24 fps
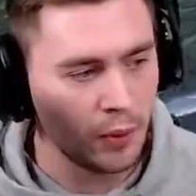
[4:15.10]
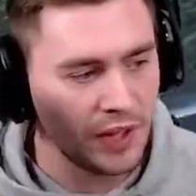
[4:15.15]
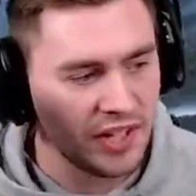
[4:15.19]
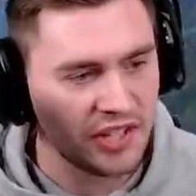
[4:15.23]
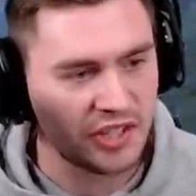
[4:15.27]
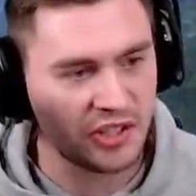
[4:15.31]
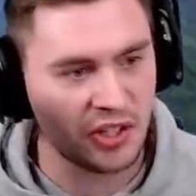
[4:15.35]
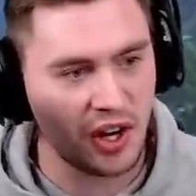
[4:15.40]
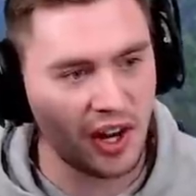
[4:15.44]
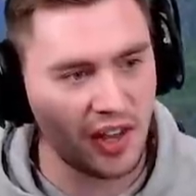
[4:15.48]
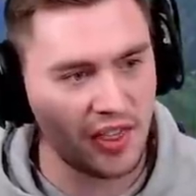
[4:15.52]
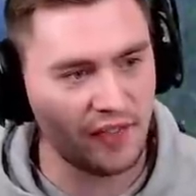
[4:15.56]

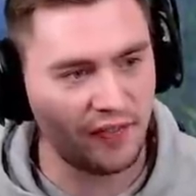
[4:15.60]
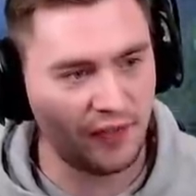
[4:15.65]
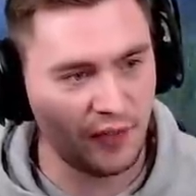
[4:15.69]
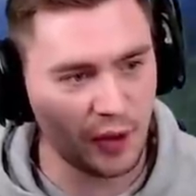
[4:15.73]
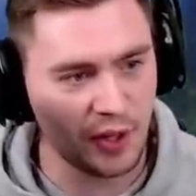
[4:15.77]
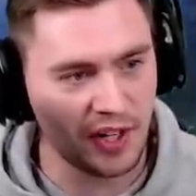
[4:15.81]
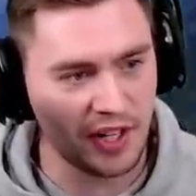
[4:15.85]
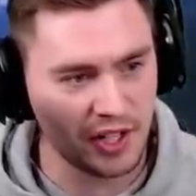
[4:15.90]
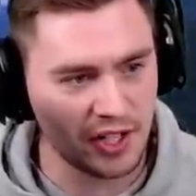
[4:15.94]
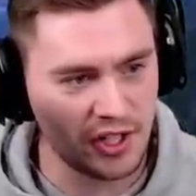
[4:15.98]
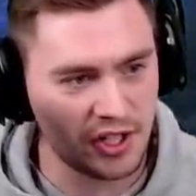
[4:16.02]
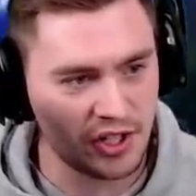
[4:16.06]
saw the
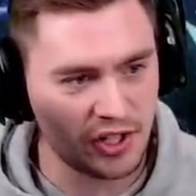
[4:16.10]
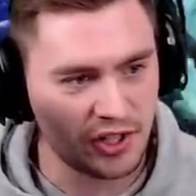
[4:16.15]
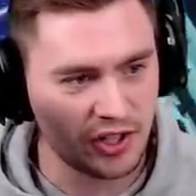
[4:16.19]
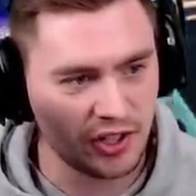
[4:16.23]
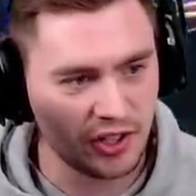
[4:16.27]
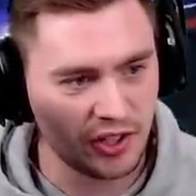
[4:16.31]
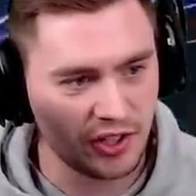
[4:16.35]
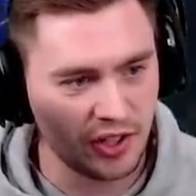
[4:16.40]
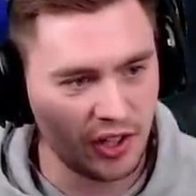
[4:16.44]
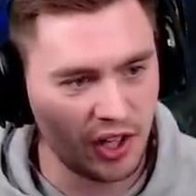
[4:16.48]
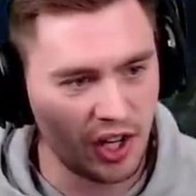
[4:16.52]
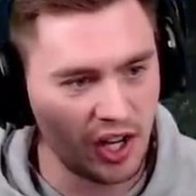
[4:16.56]
footage
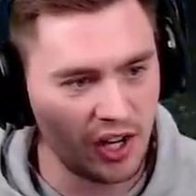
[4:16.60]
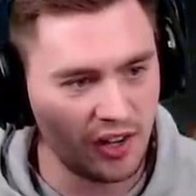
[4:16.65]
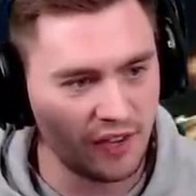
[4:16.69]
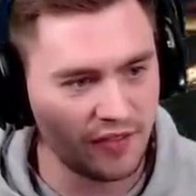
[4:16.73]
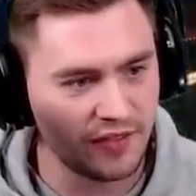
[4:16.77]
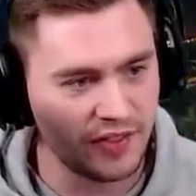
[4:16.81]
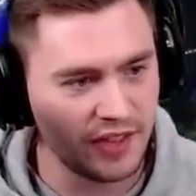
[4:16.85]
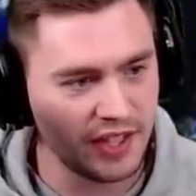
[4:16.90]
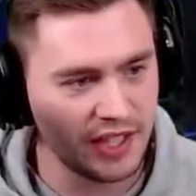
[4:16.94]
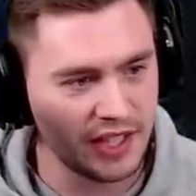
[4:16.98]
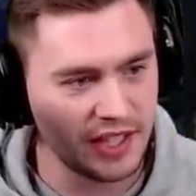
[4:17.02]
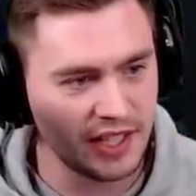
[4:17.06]
of
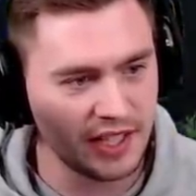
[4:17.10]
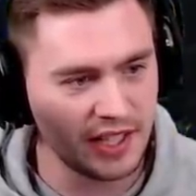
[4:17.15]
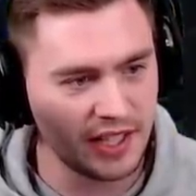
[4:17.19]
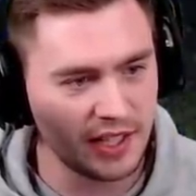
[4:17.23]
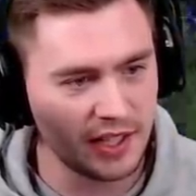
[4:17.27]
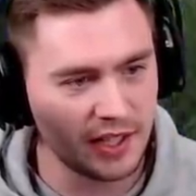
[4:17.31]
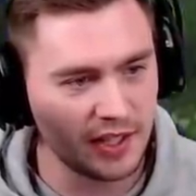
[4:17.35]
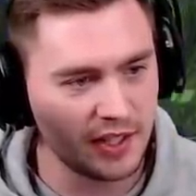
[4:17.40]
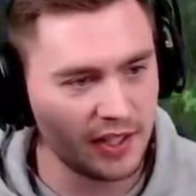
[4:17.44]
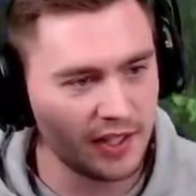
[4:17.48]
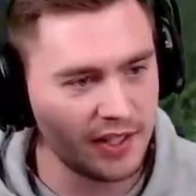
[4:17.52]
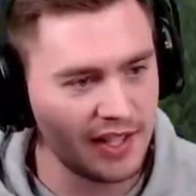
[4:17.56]
the
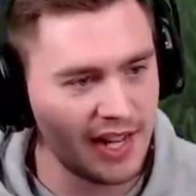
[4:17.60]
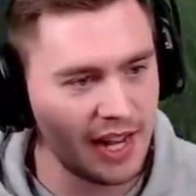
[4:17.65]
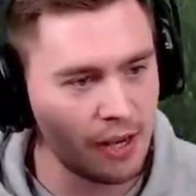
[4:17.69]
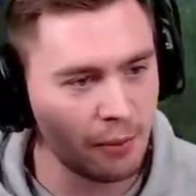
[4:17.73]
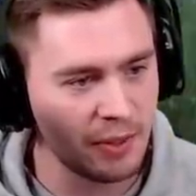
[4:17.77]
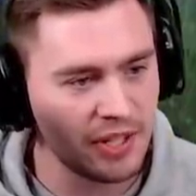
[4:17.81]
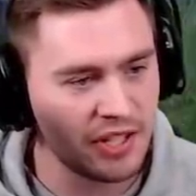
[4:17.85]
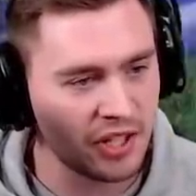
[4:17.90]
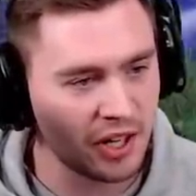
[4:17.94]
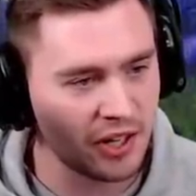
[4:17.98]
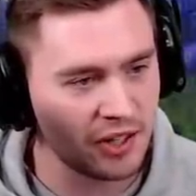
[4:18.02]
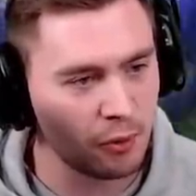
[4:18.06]

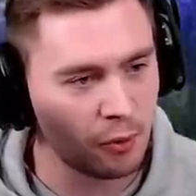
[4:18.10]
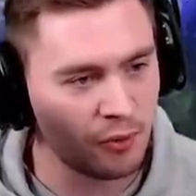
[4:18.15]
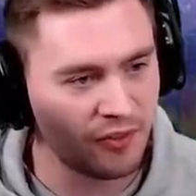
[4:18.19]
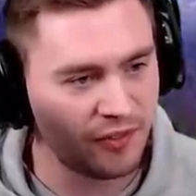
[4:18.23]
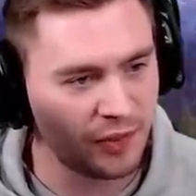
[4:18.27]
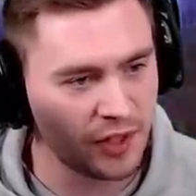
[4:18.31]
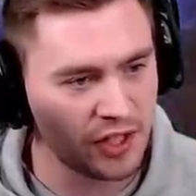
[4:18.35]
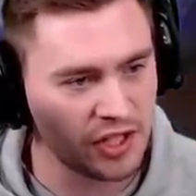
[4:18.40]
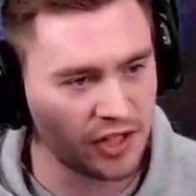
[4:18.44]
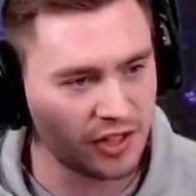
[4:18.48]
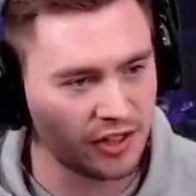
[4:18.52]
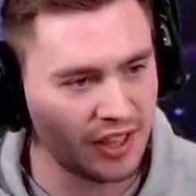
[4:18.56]

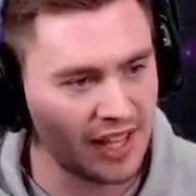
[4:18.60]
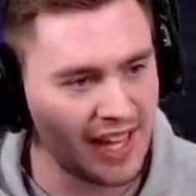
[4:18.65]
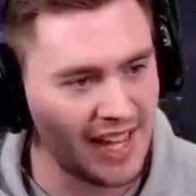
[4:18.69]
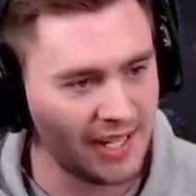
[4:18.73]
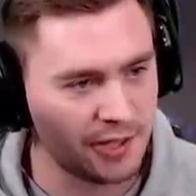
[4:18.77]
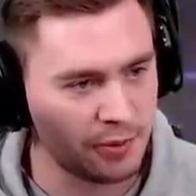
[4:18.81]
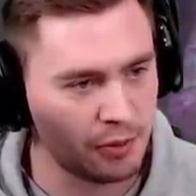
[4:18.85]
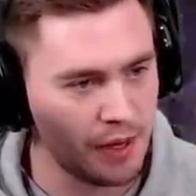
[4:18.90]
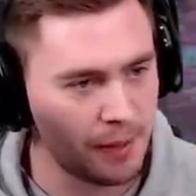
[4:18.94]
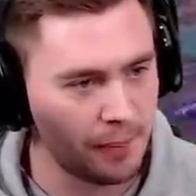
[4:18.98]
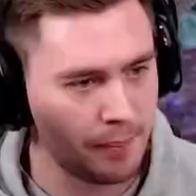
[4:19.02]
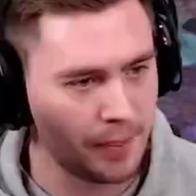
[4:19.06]
last
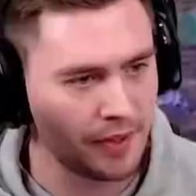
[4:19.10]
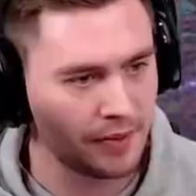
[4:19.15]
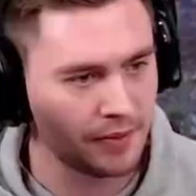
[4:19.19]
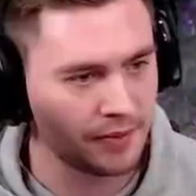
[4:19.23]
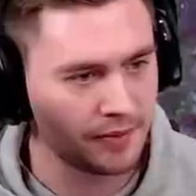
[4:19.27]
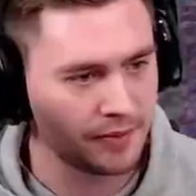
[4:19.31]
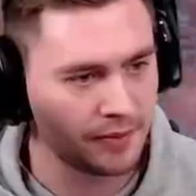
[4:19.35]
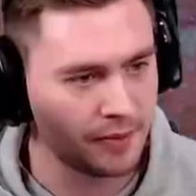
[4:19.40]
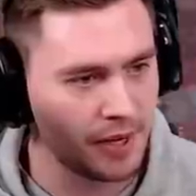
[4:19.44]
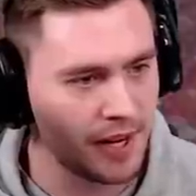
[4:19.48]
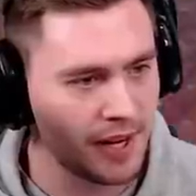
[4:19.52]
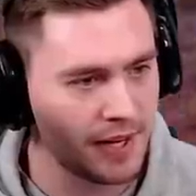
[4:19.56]
weapon,
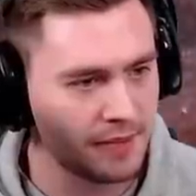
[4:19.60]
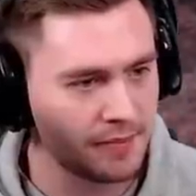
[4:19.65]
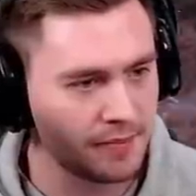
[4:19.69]
right?